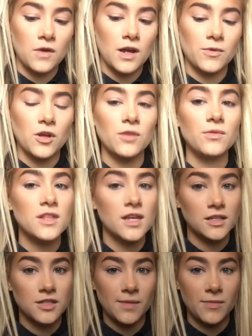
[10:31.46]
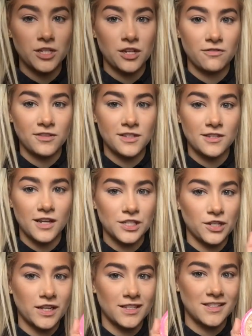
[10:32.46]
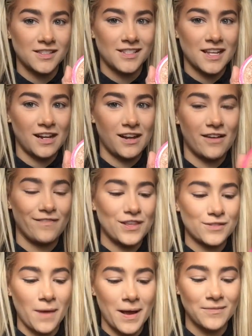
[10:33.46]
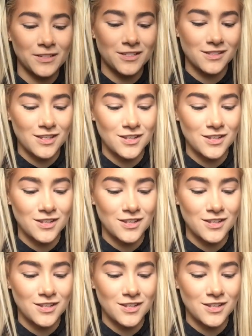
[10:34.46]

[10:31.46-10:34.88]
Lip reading: Okay, I'm going with King Tut by Jeffree Star. As you guys can see, I love this by how much it's